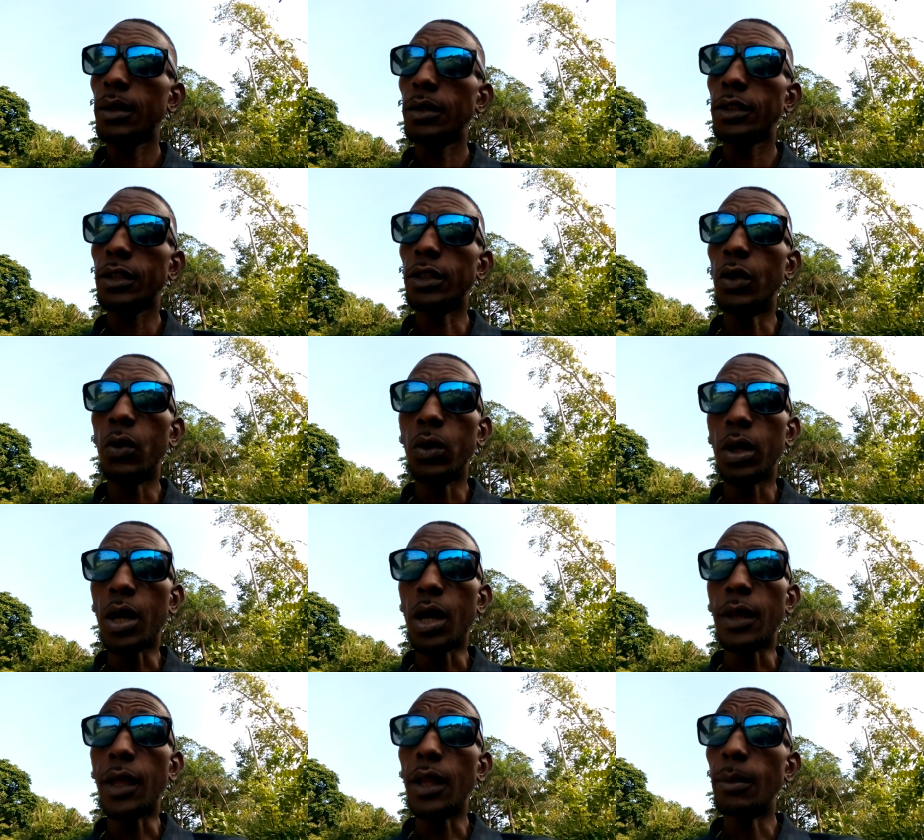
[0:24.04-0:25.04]

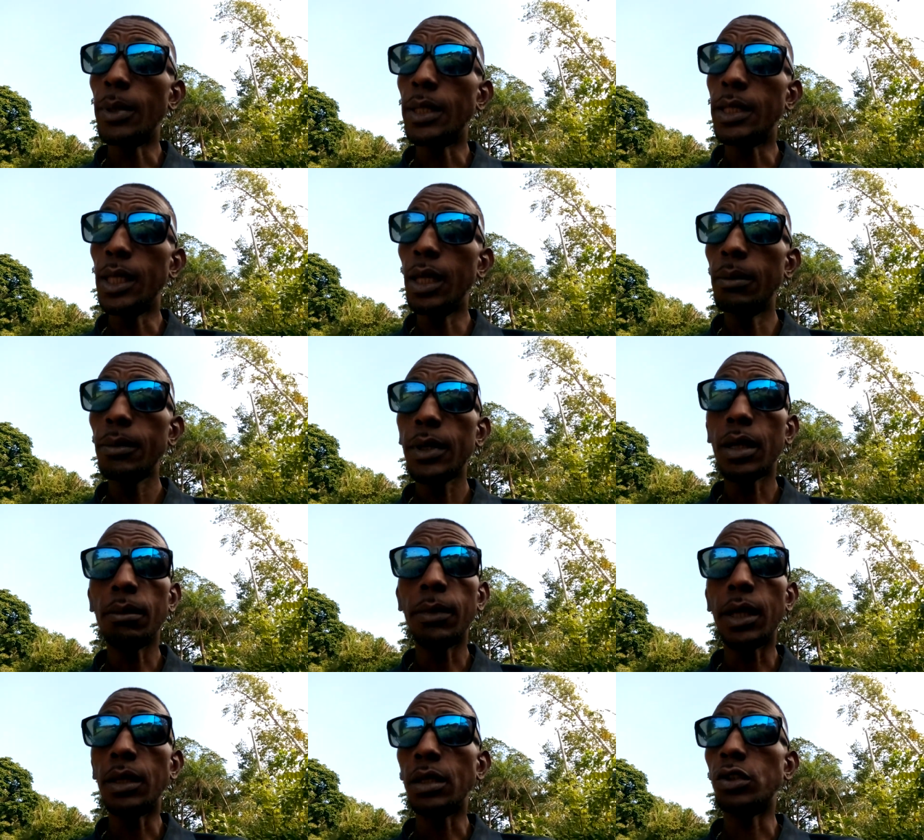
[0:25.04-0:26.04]
slogan help eh, the team and
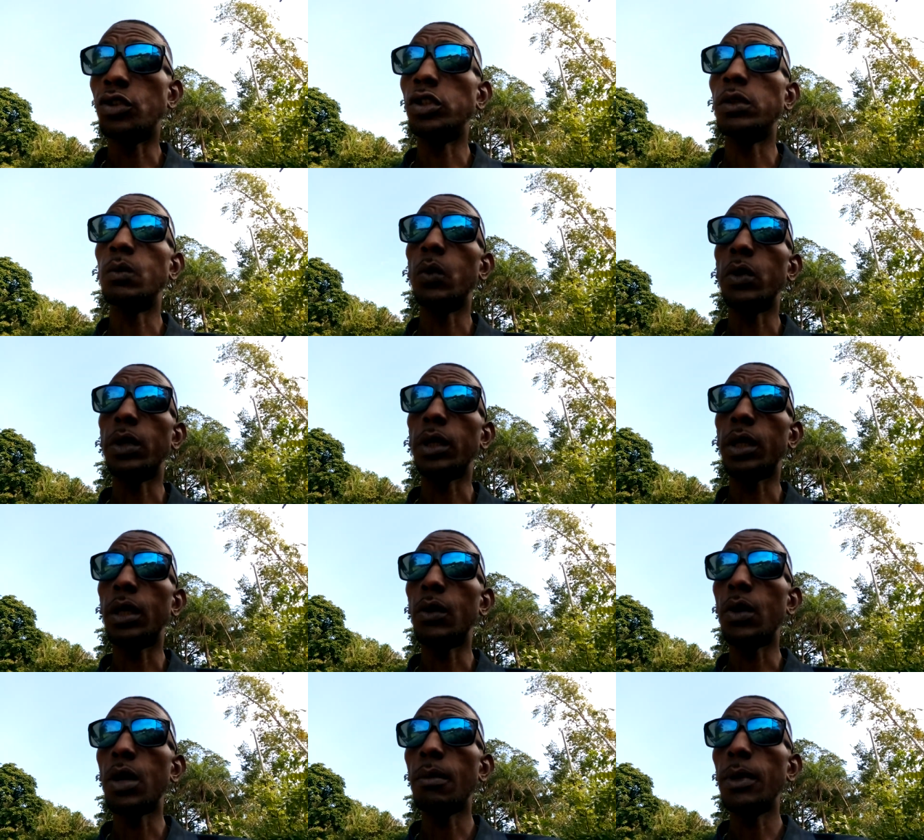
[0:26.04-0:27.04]
make the dream work. You
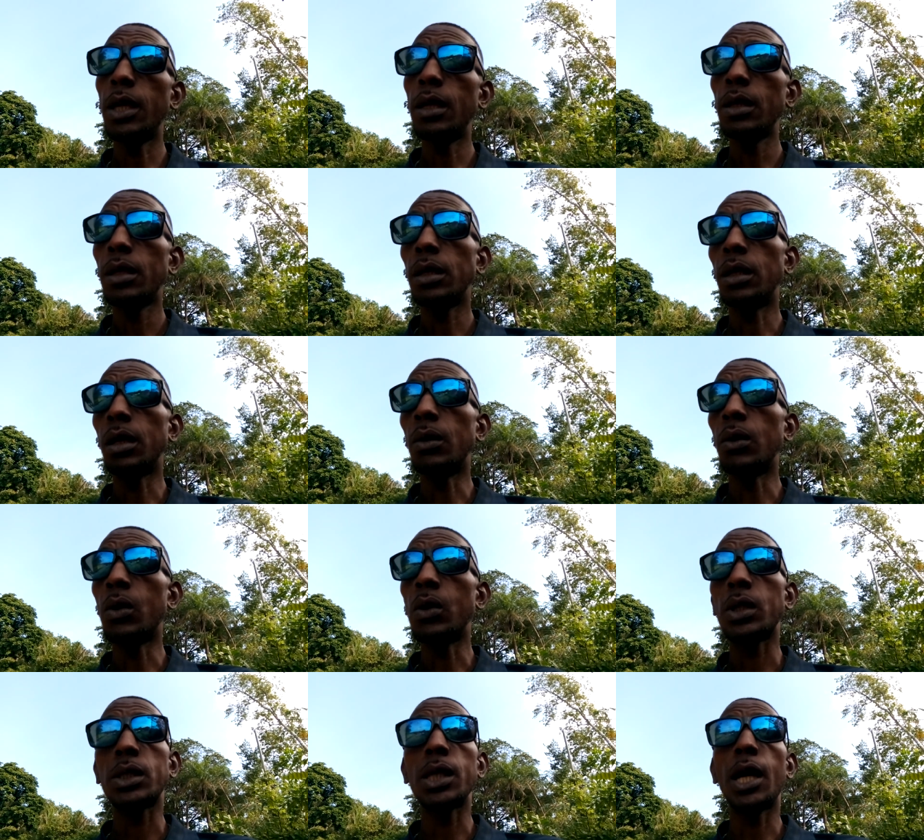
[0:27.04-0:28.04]
know what I mean? You're
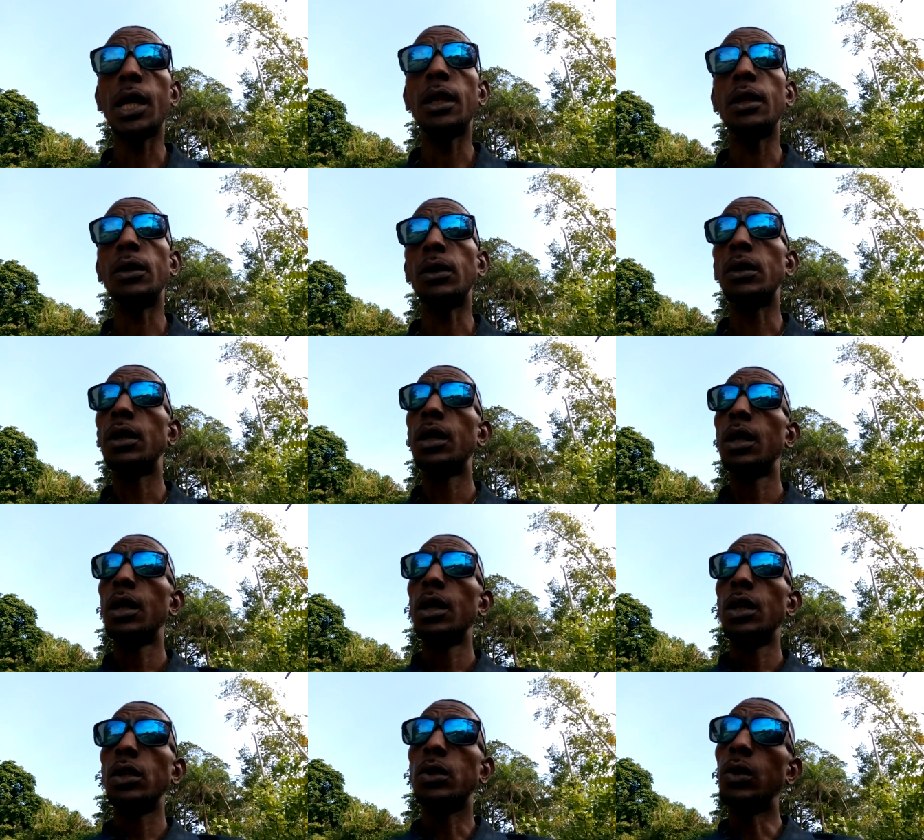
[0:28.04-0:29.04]
outside, you know.
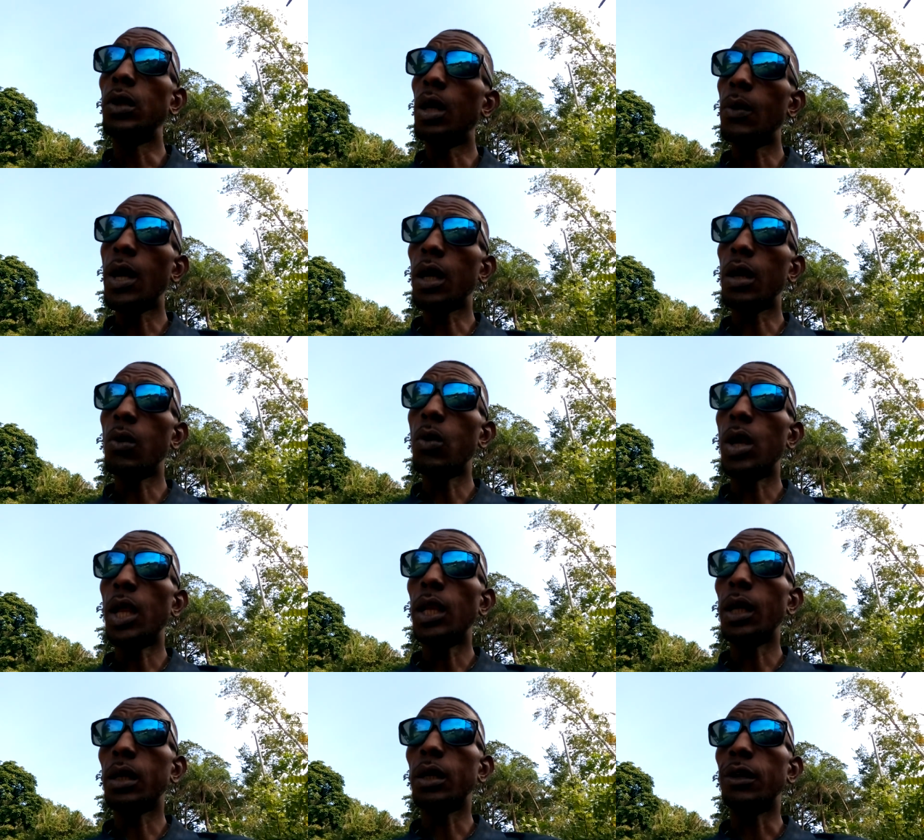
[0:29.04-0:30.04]
Today we are going to hold a
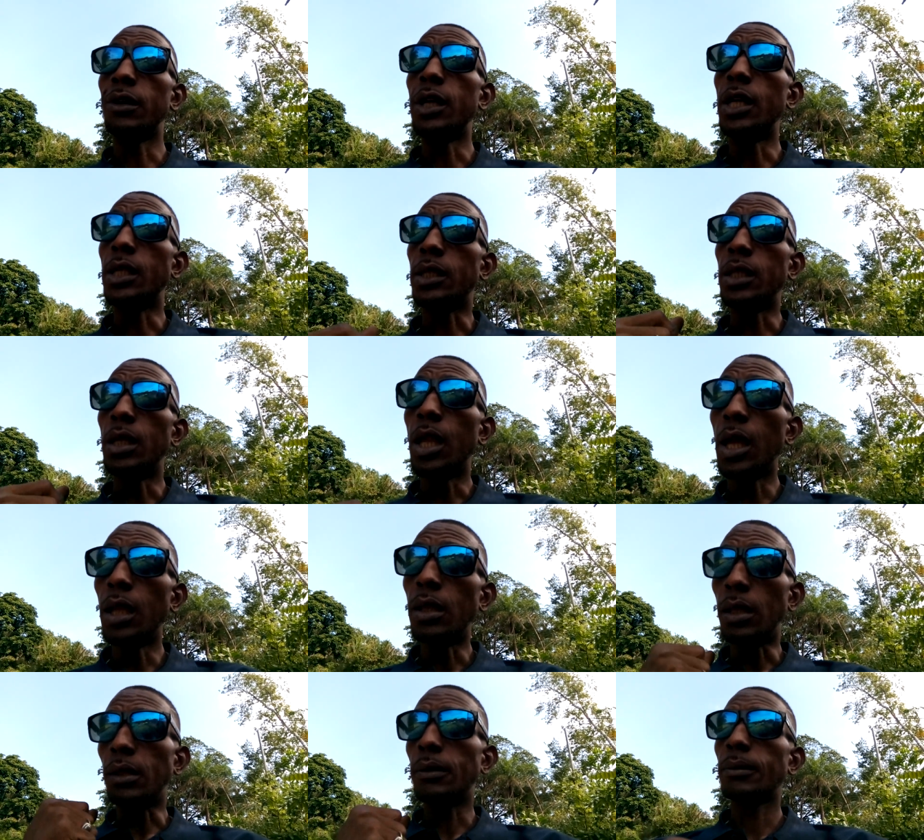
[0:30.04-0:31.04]
little
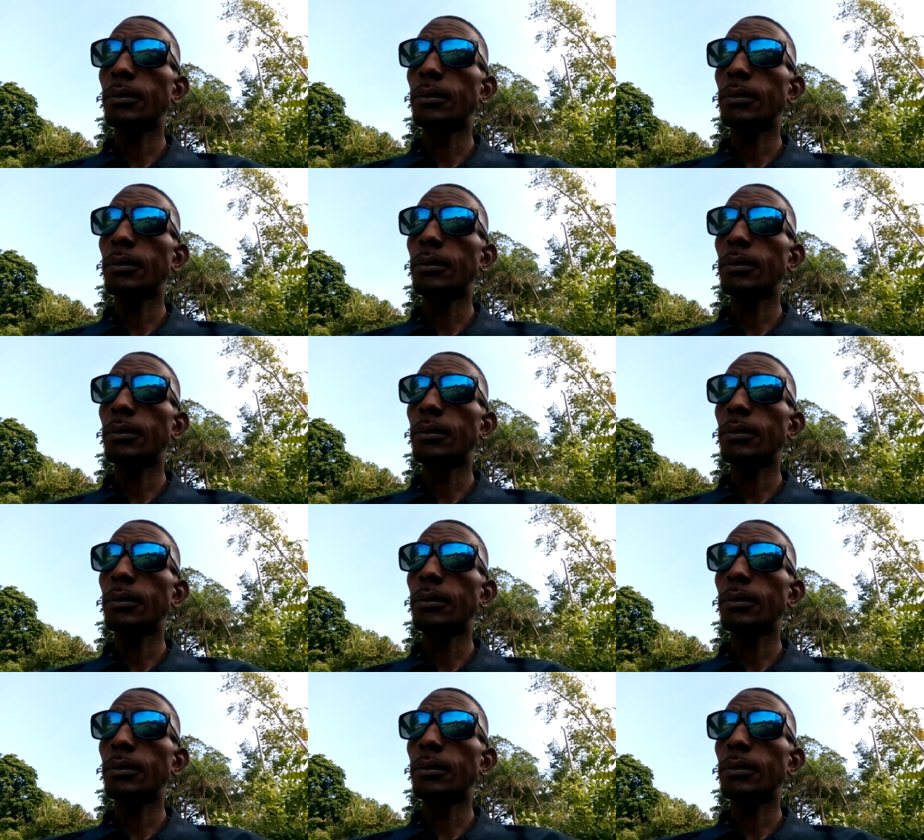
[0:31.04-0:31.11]
reasoning